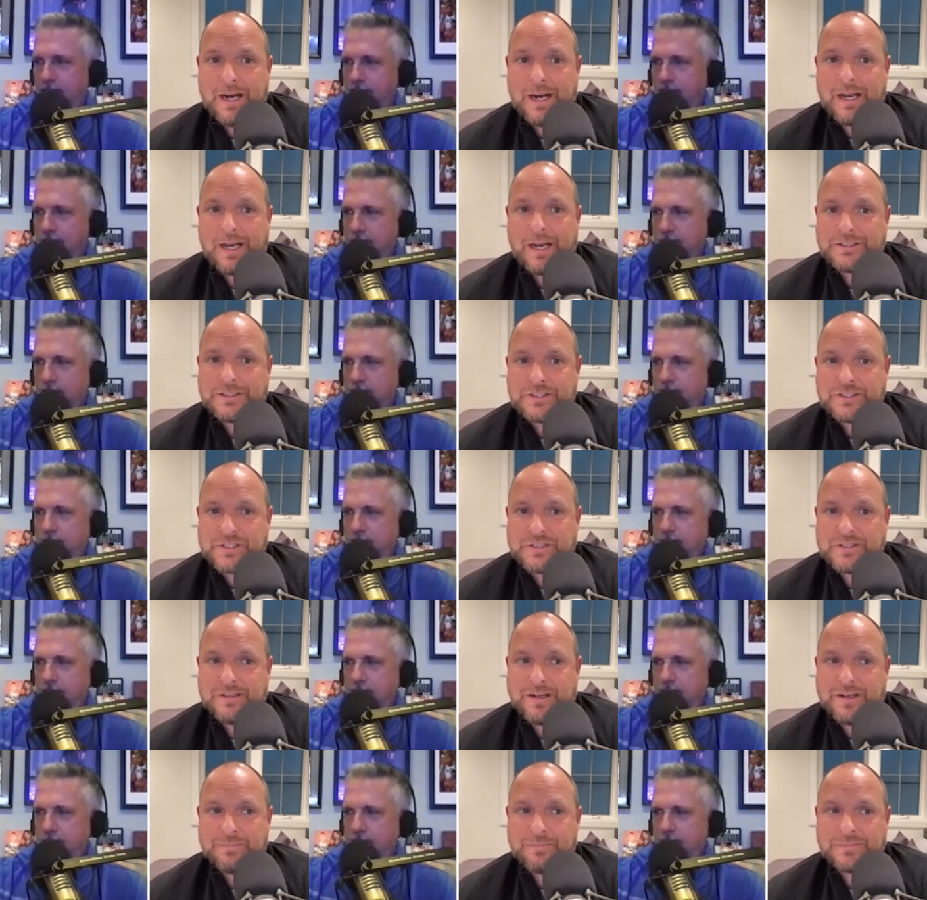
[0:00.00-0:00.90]

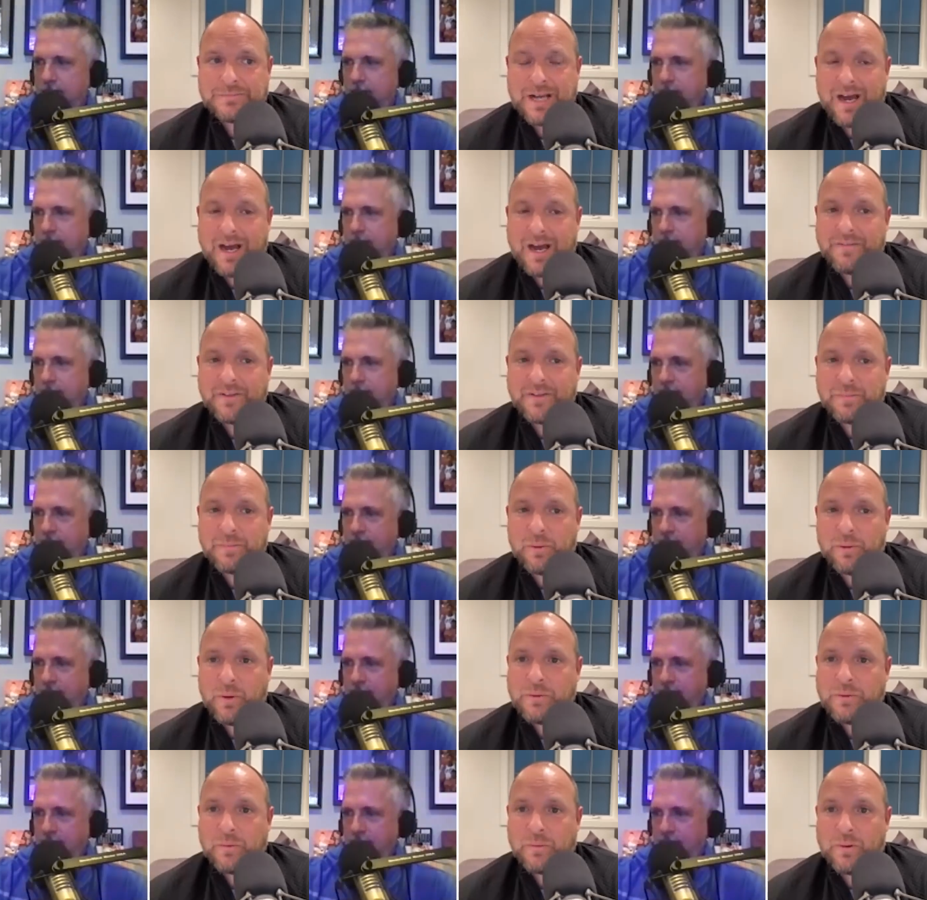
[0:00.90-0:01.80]
Speaker 1: I'm kind of at a
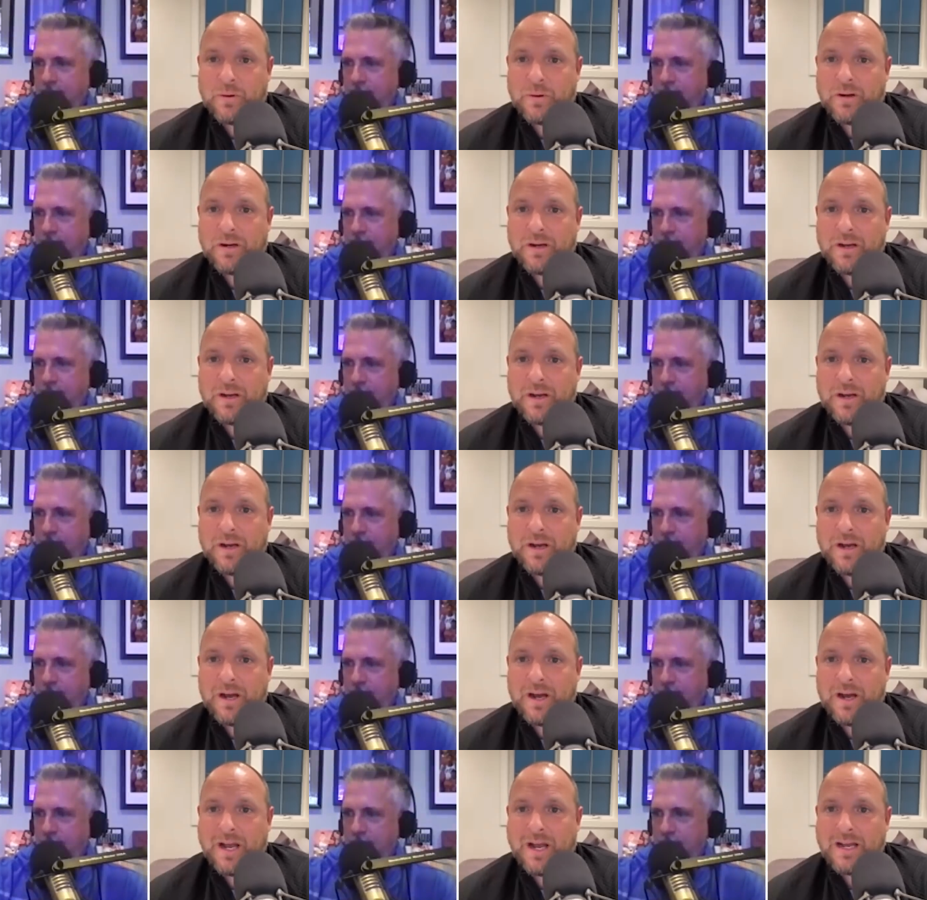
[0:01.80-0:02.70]
point where
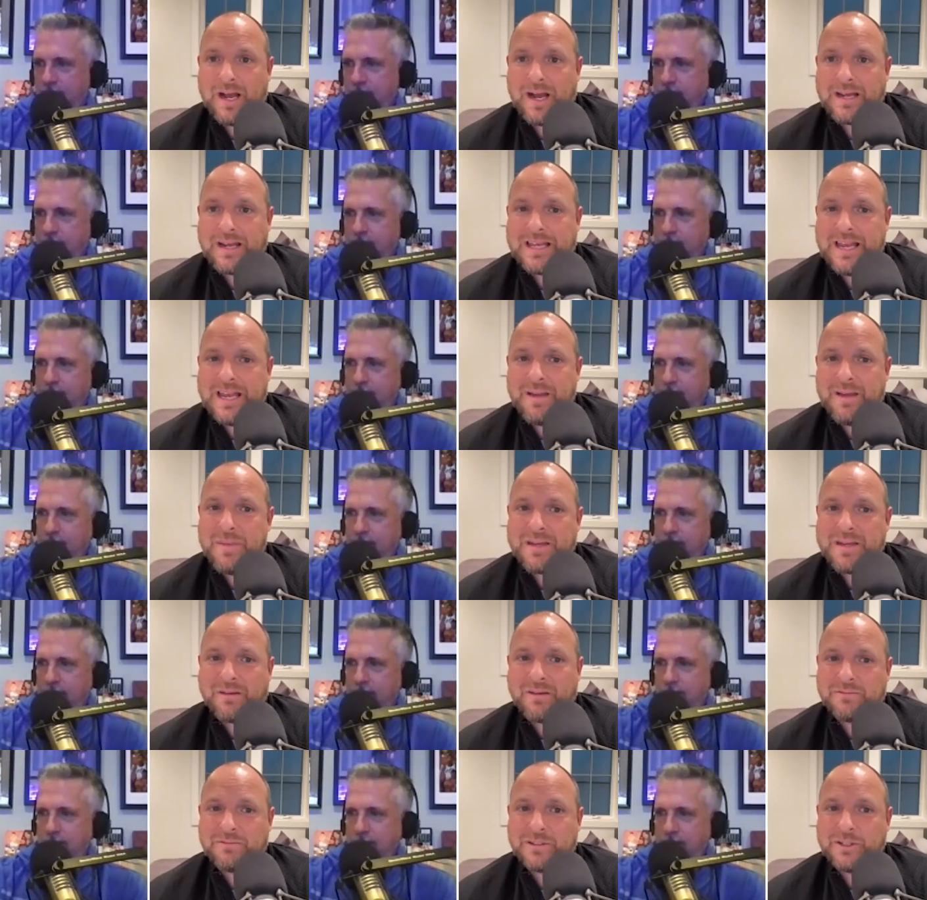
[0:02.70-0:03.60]
I can't
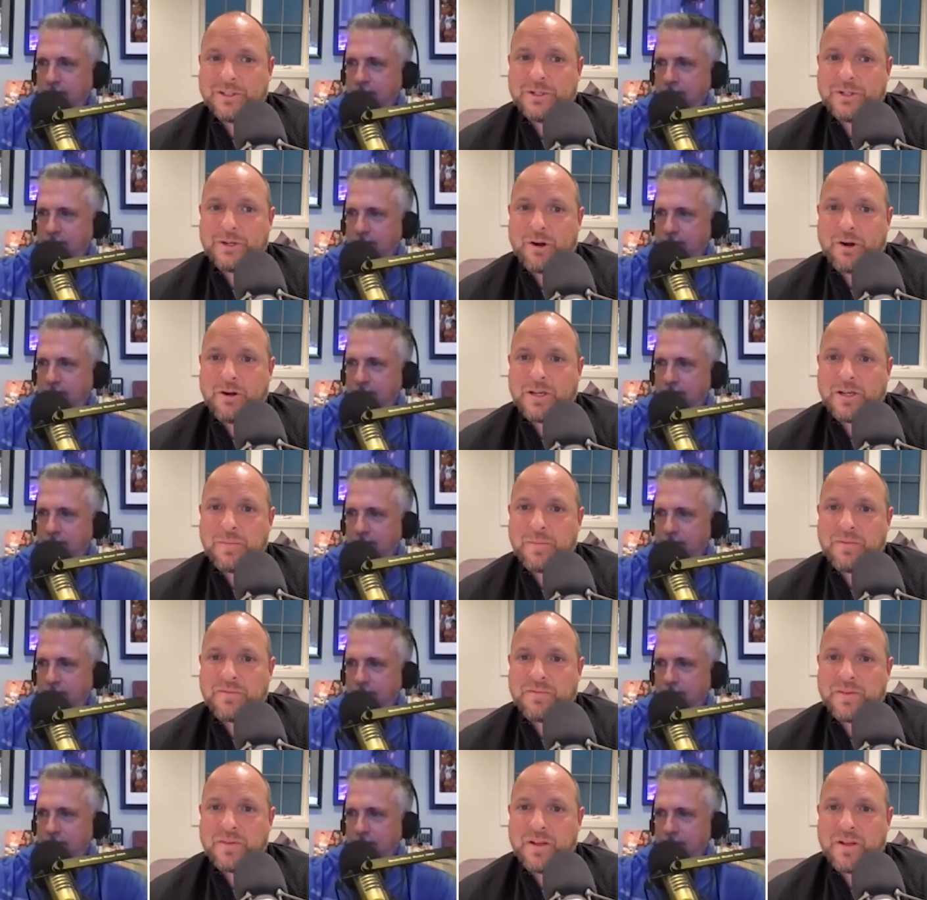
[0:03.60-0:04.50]
make a really good
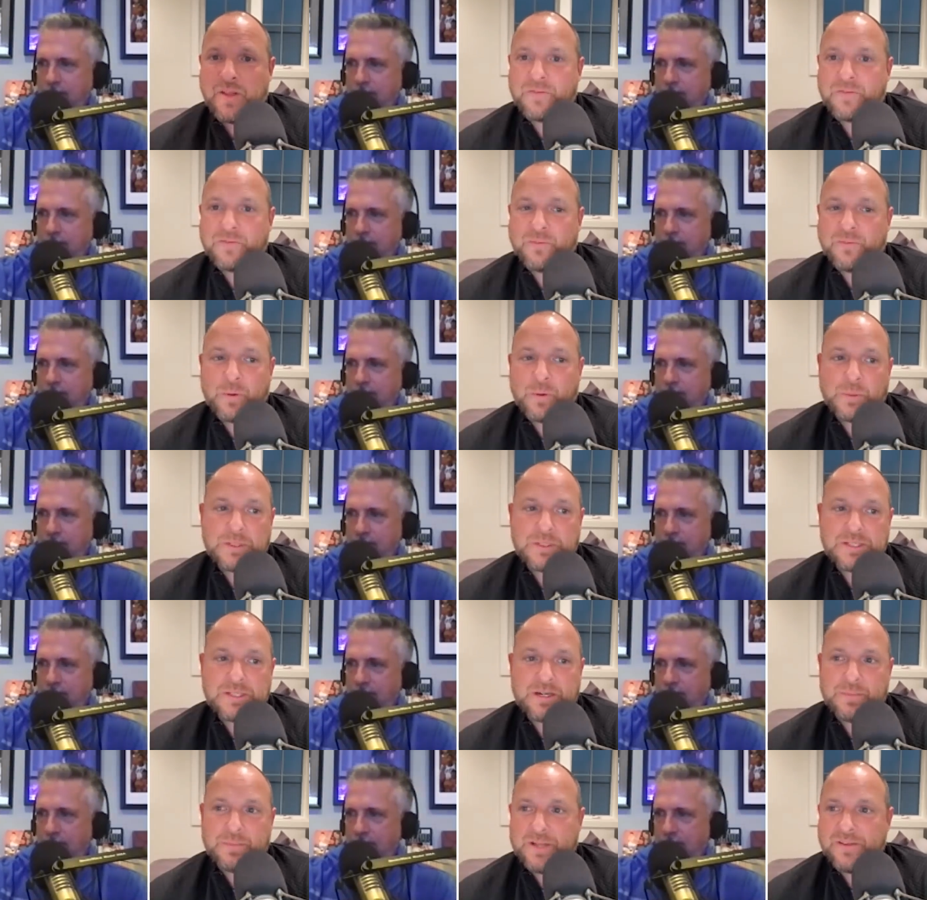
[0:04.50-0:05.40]
argument for the other forwards
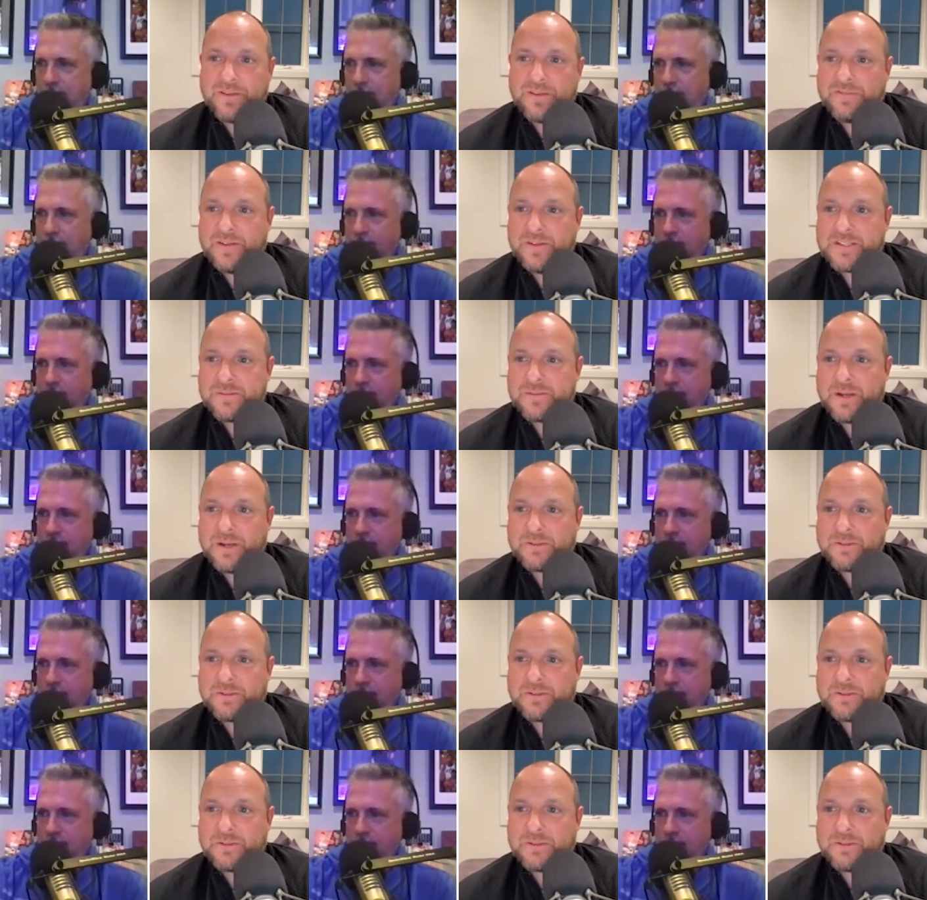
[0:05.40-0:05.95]
that I'm on the fence